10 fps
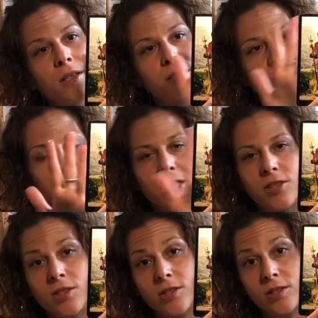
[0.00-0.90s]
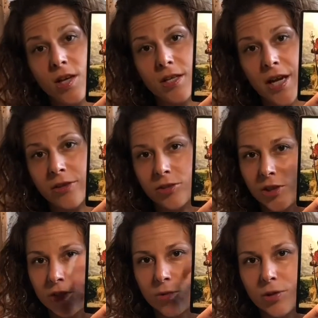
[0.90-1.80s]
It's connected to sun
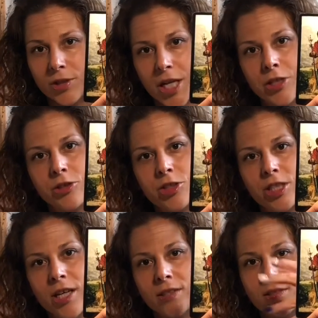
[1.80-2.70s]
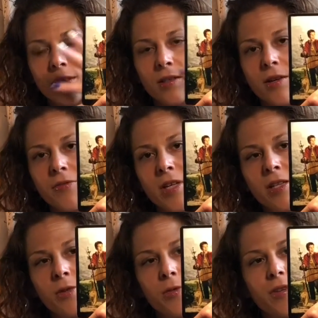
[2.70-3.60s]
energy, source energy, has done enough
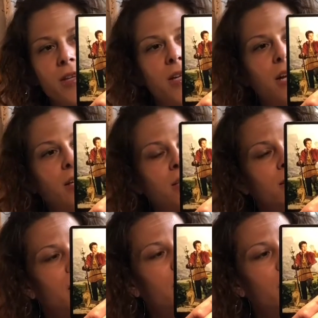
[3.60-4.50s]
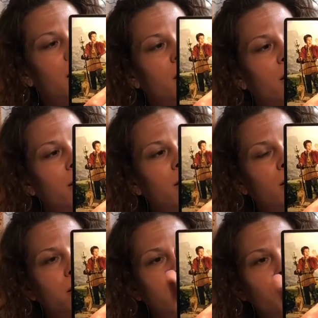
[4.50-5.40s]
healing within, and is like
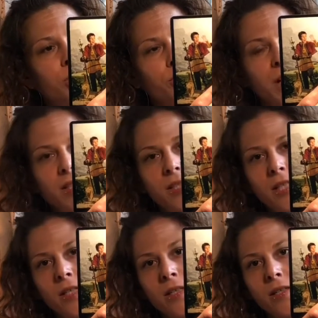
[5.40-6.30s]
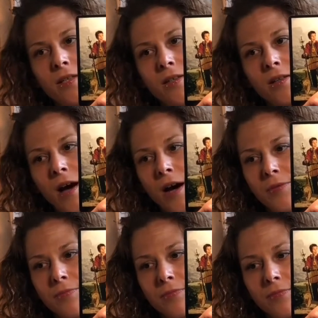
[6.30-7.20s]
directing
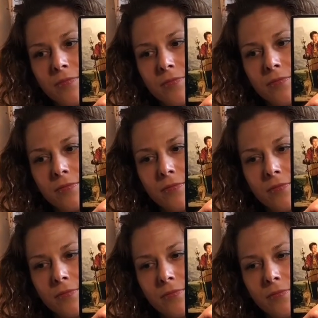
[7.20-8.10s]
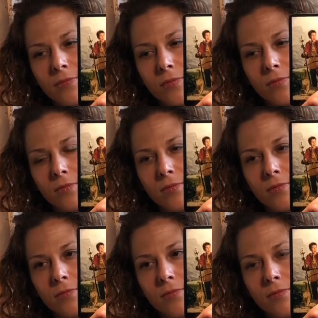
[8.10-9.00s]

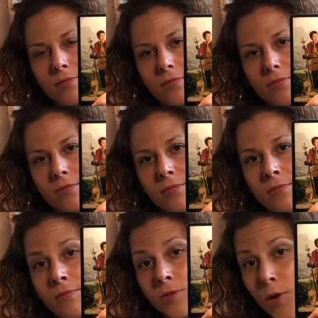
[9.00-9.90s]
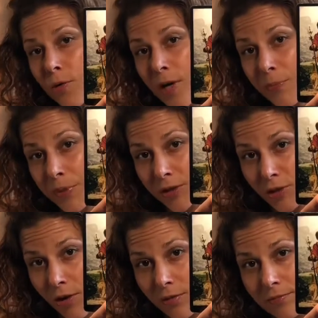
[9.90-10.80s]
grown up
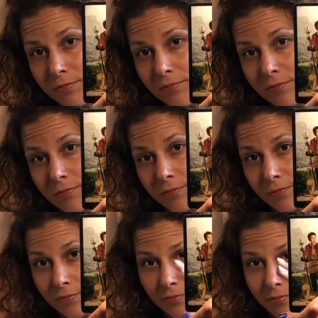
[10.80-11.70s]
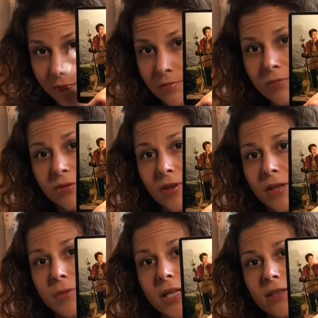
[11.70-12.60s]
adult
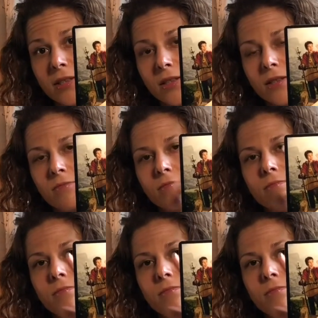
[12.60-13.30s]
Divine Masculine